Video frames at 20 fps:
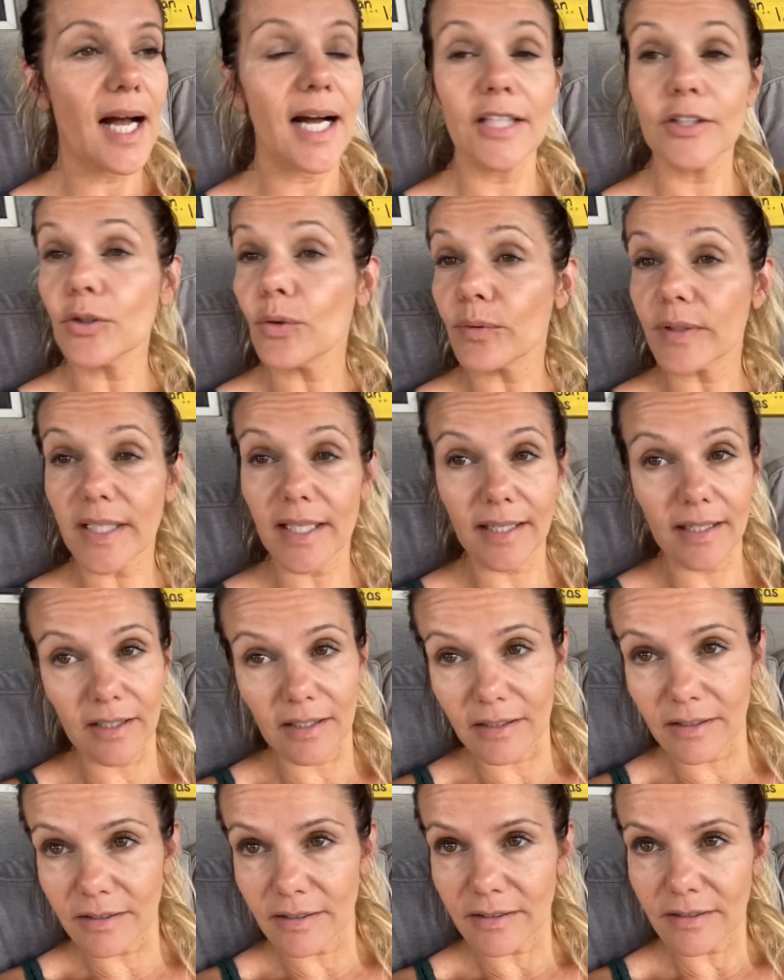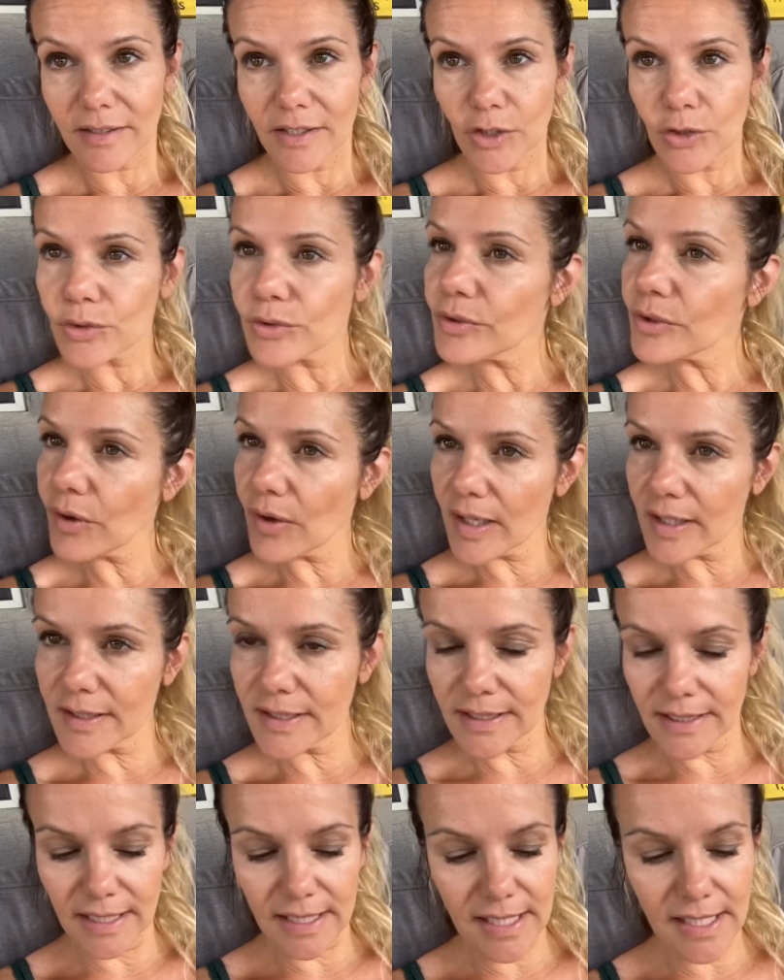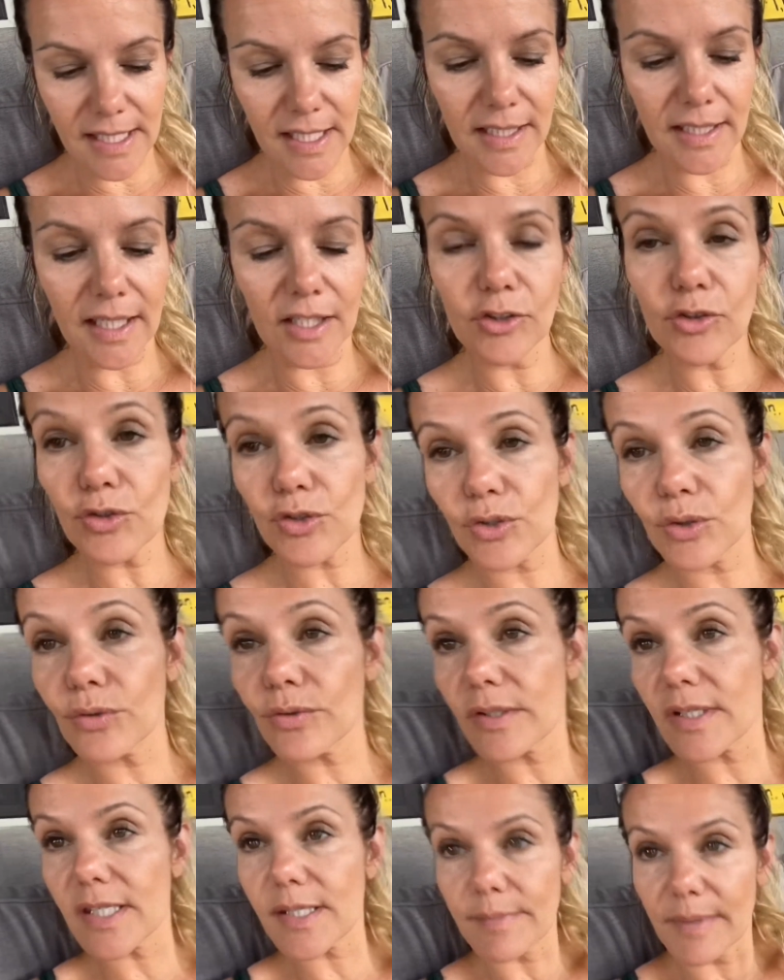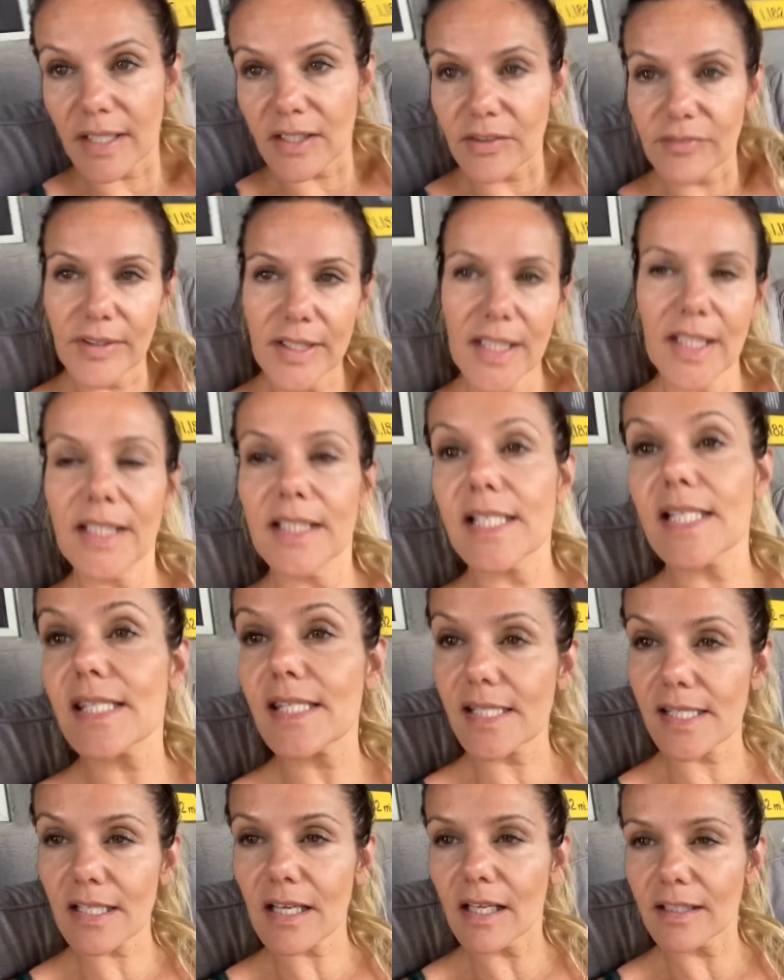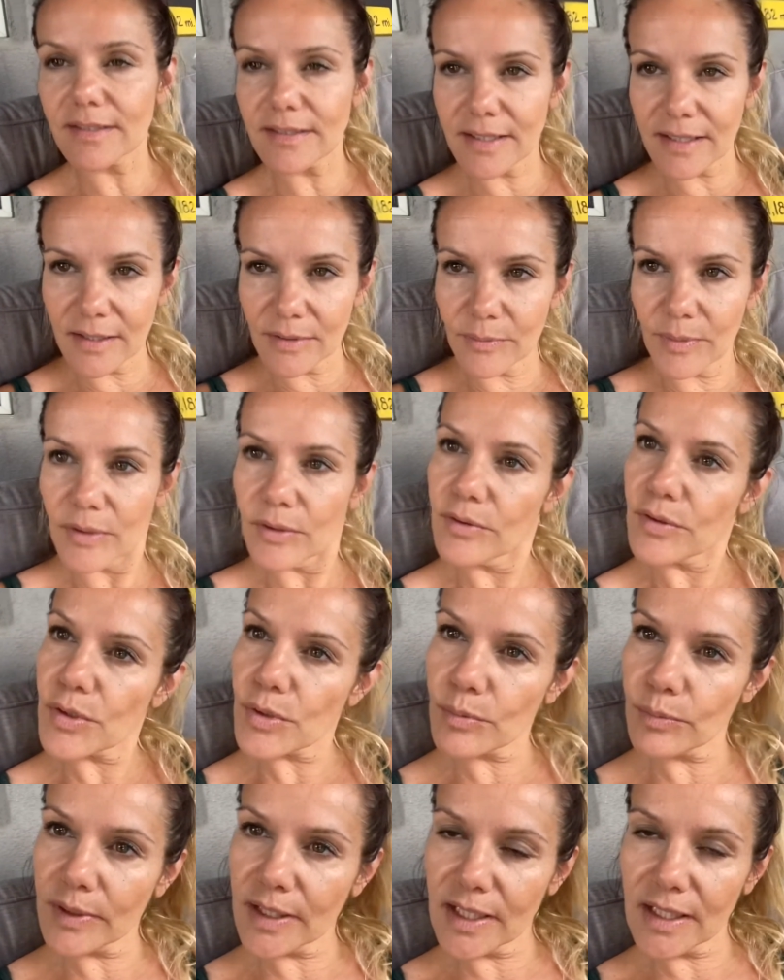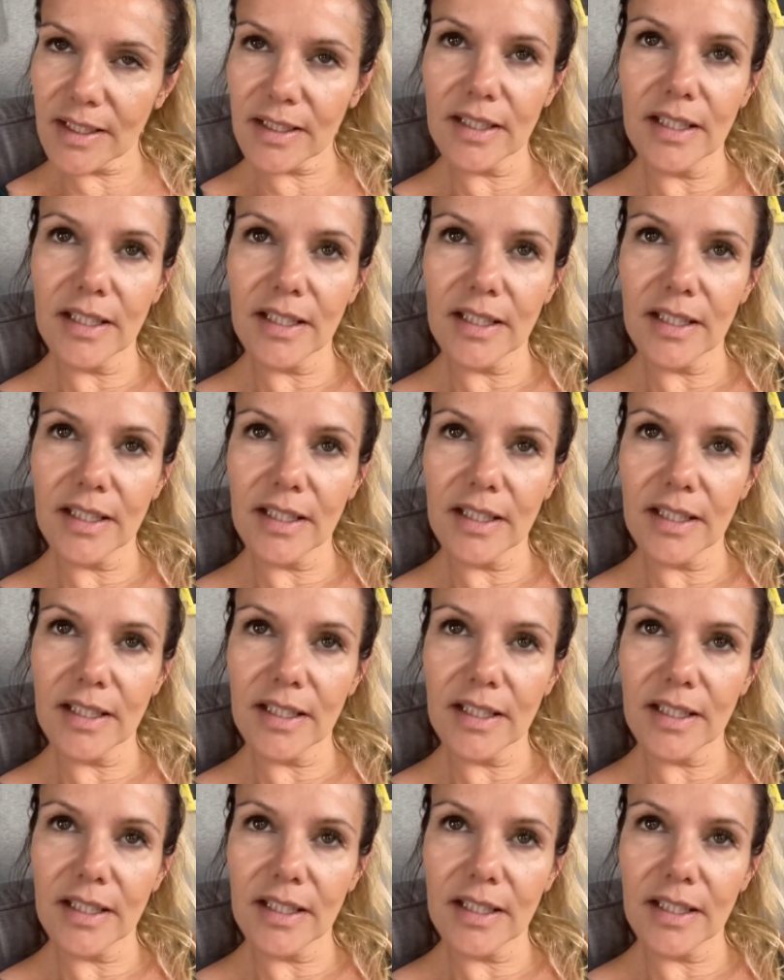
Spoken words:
I don't care to know how they taste like. I just know the smell of it, and it's disgusting, whether it's weed